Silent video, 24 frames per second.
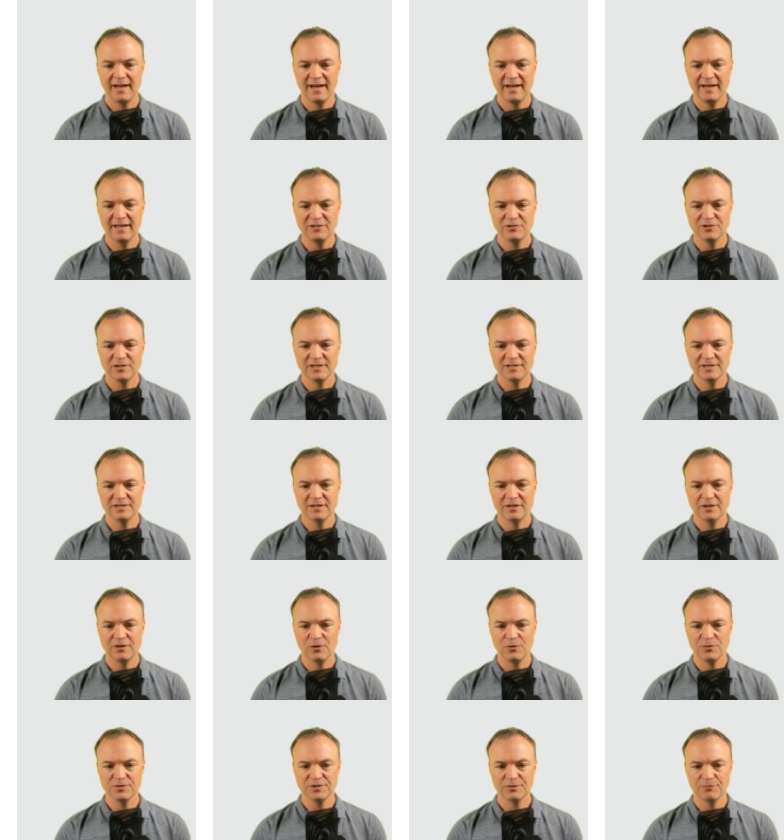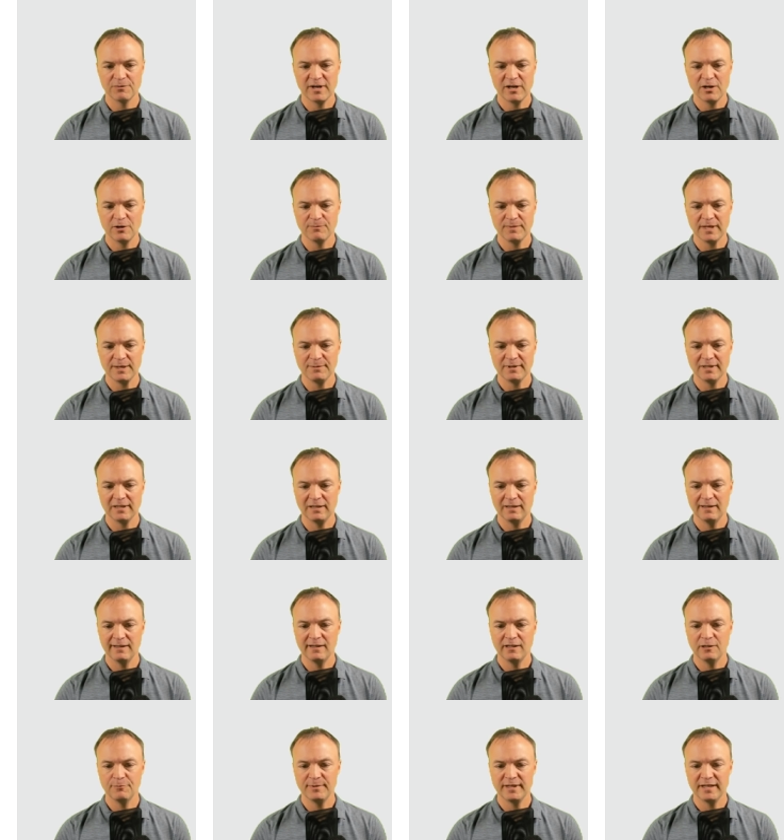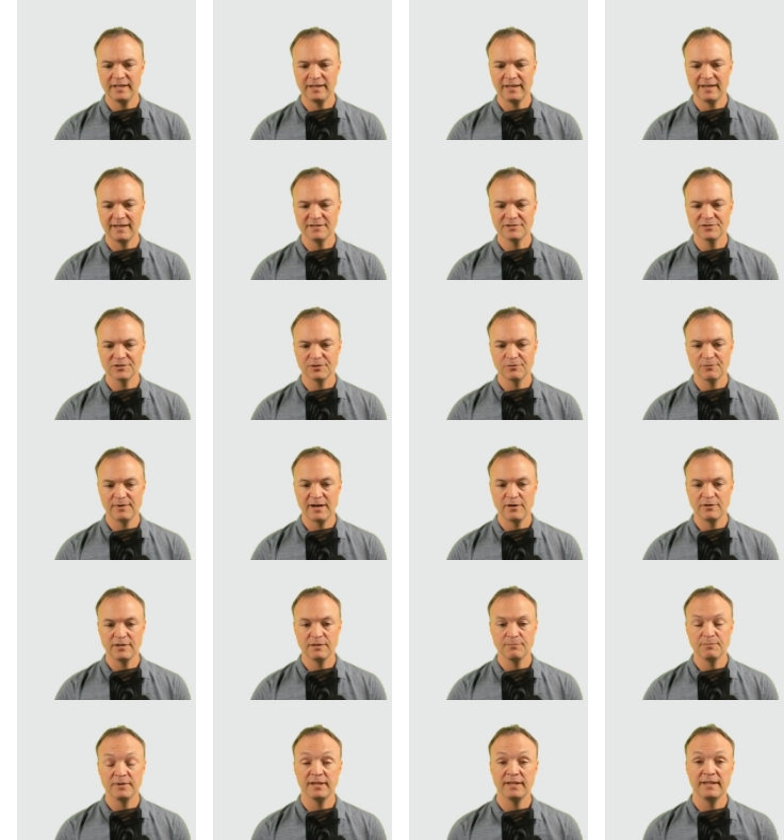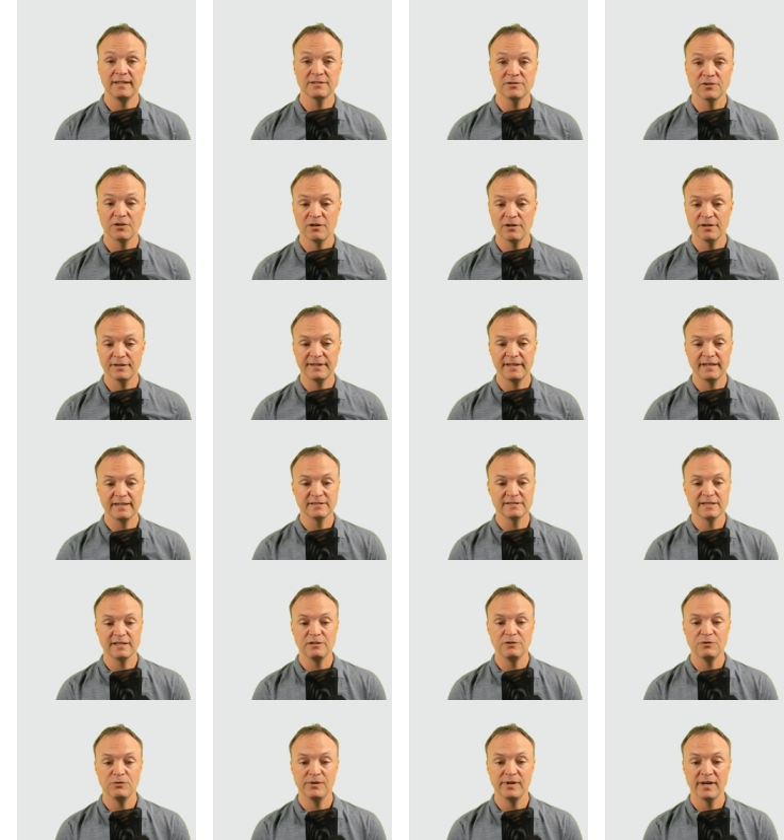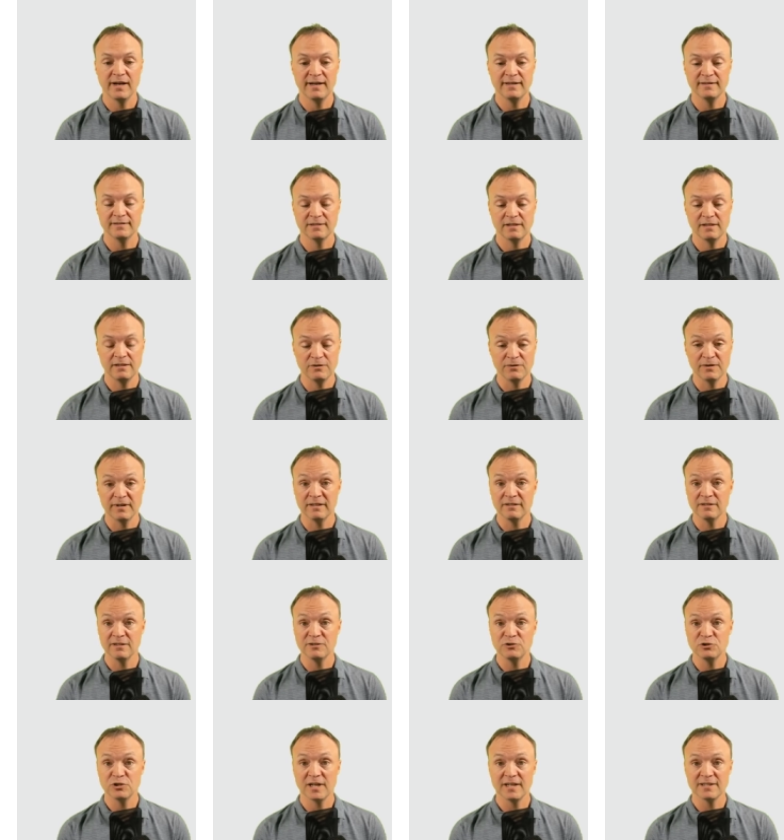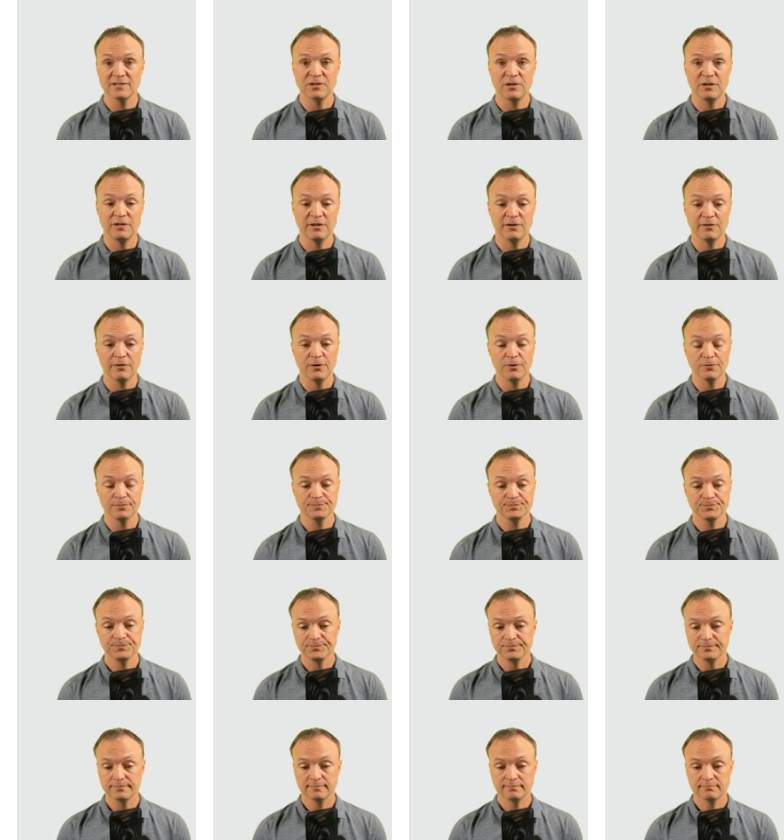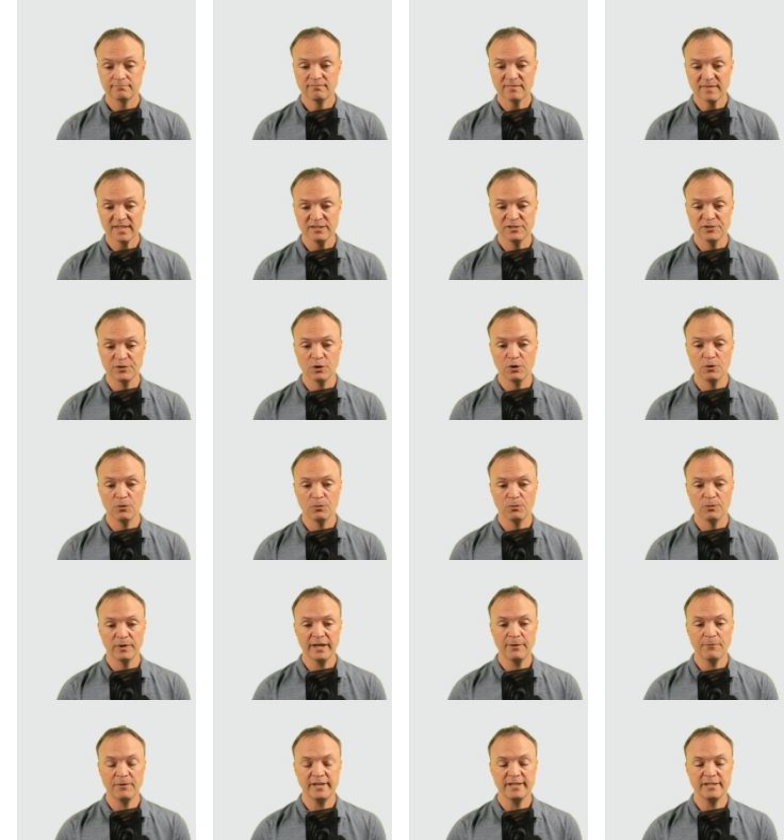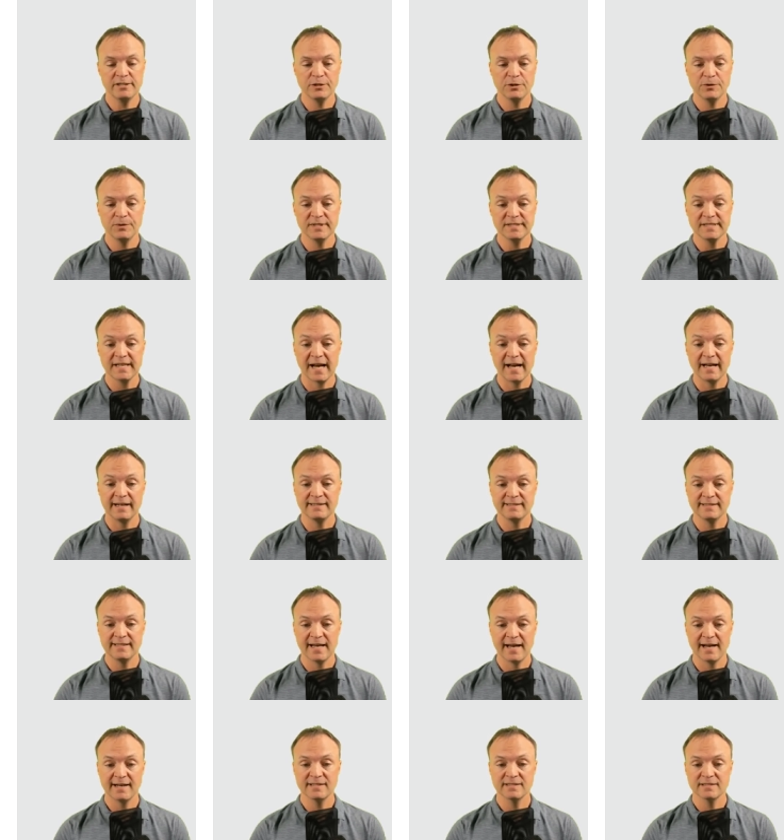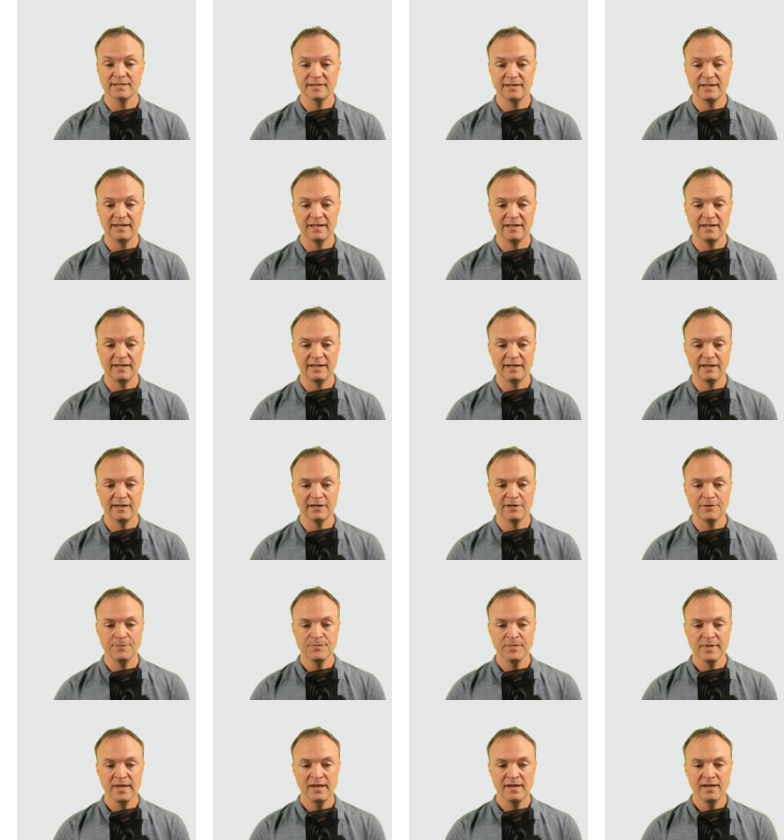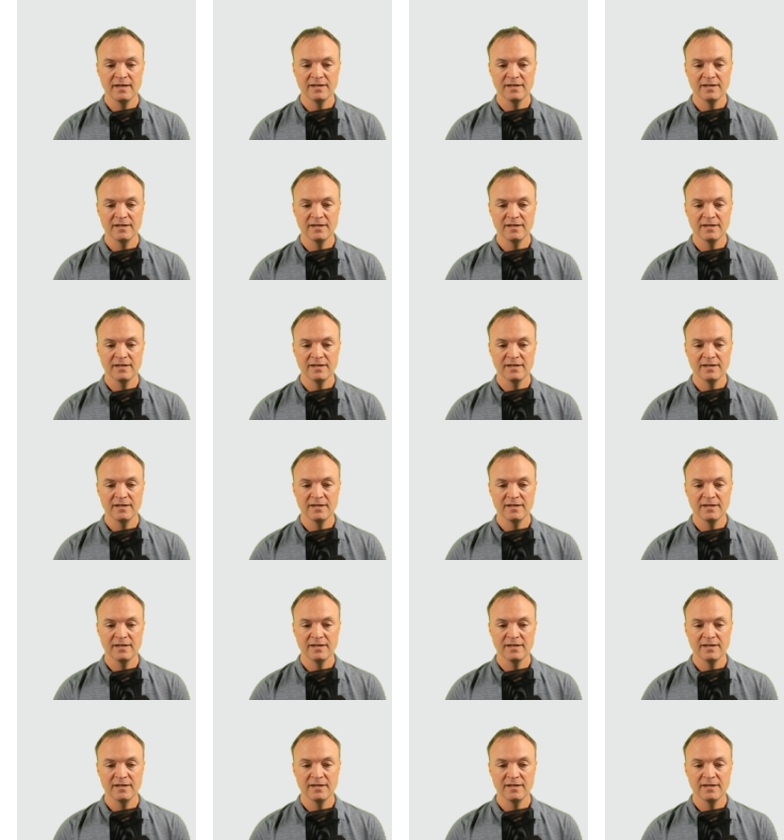and it just goes around maybe a little bit nicer around it, but these are all things that you can adjust on your own. So what I want to do is add text in here.